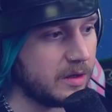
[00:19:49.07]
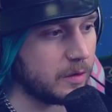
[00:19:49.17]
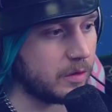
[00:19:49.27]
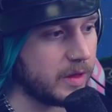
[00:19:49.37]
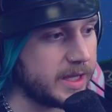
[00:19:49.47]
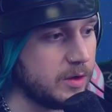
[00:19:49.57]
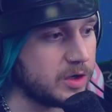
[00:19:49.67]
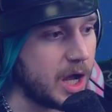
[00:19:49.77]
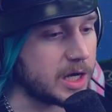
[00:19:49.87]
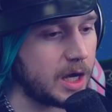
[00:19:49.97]
Like, you
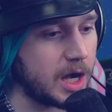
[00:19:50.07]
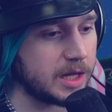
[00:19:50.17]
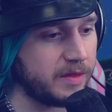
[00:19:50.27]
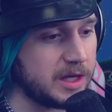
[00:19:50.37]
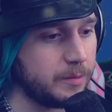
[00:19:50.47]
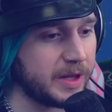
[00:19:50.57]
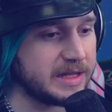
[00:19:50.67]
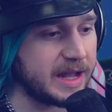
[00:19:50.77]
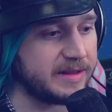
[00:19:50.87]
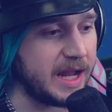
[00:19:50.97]
Darkhawk and then you play
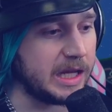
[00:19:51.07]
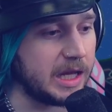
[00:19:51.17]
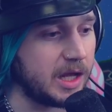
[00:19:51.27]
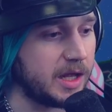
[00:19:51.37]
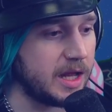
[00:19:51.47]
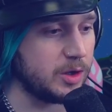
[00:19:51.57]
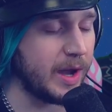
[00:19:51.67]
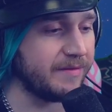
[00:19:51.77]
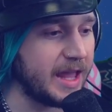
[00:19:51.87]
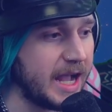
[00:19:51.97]
Titania and you
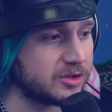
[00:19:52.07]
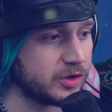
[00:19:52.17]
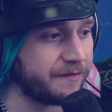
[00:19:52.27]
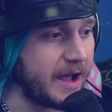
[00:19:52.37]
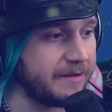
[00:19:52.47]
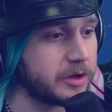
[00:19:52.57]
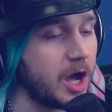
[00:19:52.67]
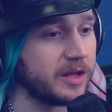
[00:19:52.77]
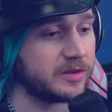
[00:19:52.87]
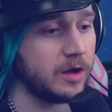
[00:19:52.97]
have that extra 5
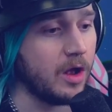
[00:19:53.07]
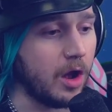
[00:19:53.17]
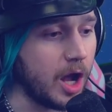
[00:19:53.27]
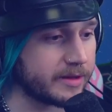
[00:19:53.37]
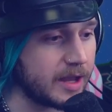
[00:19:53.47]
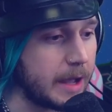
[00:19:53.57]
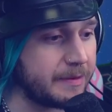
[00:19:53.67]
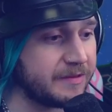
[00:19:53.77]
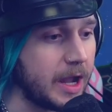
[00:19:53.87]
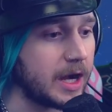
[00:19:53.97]
cost on top
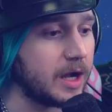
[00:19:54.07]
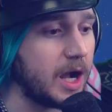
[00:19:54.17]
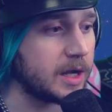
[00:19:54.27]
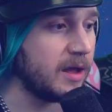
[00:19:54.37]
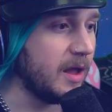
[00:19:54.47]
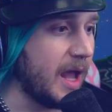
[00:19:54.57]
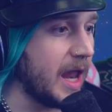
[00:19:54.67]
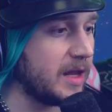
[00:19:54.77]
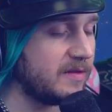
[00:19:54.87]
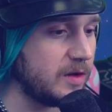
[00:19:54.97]
of Darkhawk,
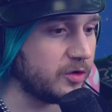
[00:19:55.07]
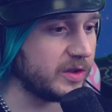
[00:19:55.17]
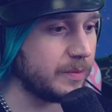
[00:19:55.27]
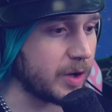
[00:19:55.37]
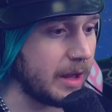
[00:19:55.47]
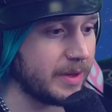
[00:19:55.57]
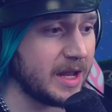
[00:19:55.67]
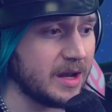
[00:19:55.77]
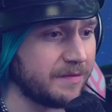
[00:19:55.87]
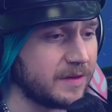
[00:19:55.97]
and it's usually probably
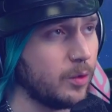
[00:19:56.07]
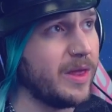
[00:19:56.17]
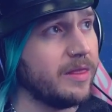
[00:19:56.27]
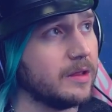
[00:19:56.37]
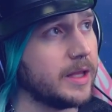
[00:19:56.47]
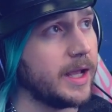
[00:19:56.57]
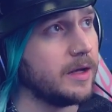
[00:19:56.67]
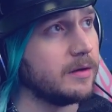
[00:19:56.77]
enough to win the lane.